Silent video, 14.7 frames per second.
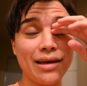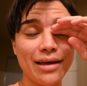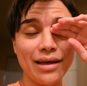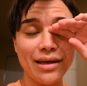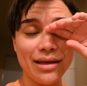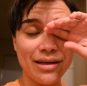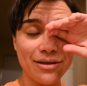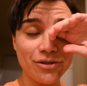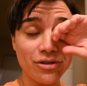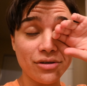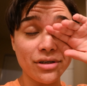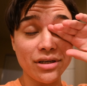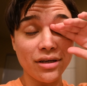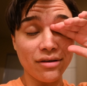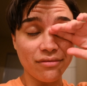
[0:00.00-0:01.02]
And
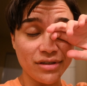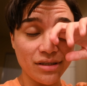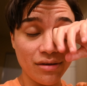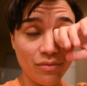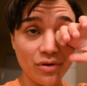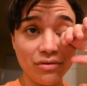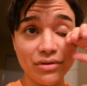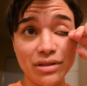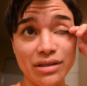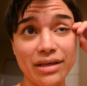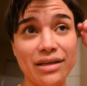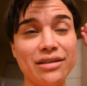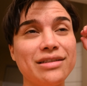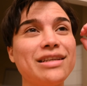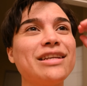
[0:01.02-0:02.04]
sure enough, someone was
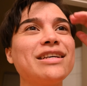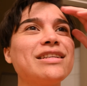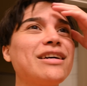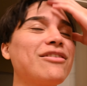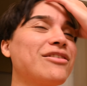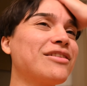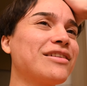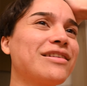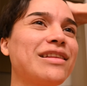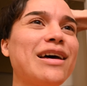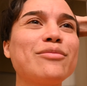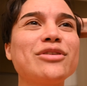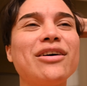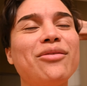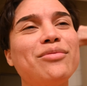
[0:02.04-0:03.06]
there sitting down on their
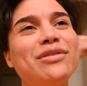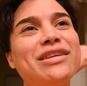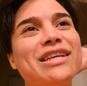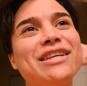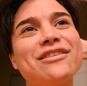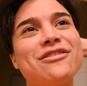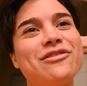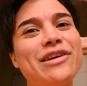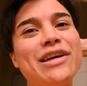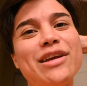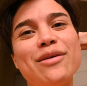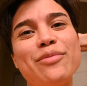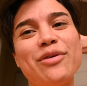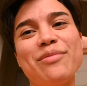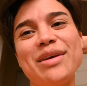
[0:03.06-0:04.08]
laptop looking straight
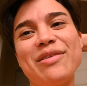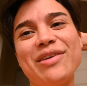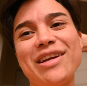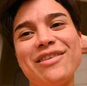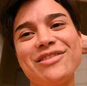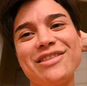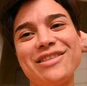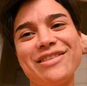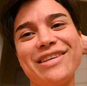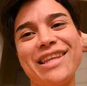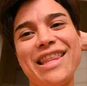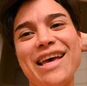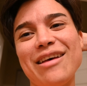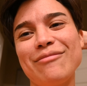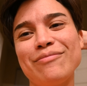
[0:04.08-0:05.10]
up at me when I was
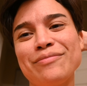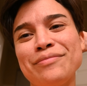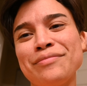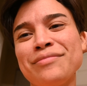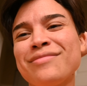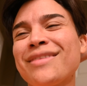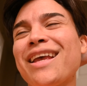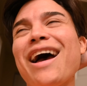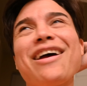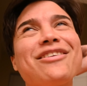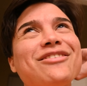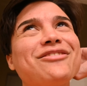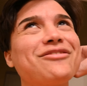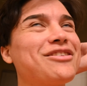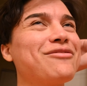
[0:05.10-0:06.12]
doing that. I don't
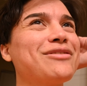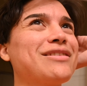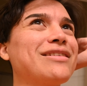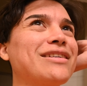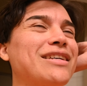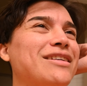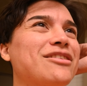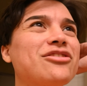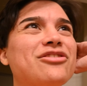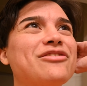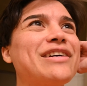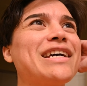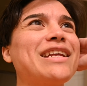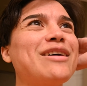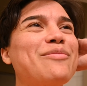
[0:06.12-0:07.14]
know if she was looking
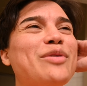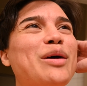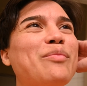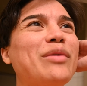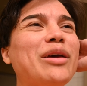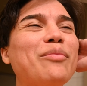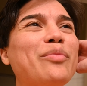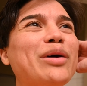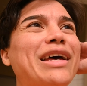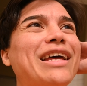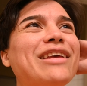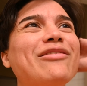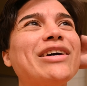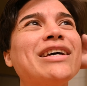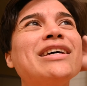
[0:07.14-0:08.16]
straight up at me, but
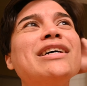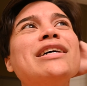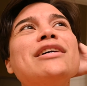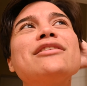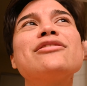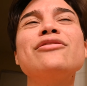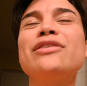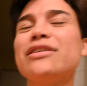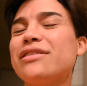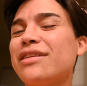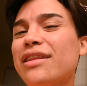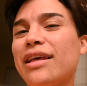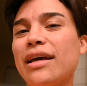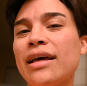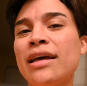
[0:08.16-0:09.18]
anyway, so here's the
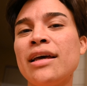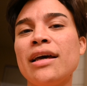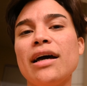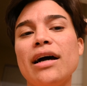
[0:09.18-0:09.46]
thing.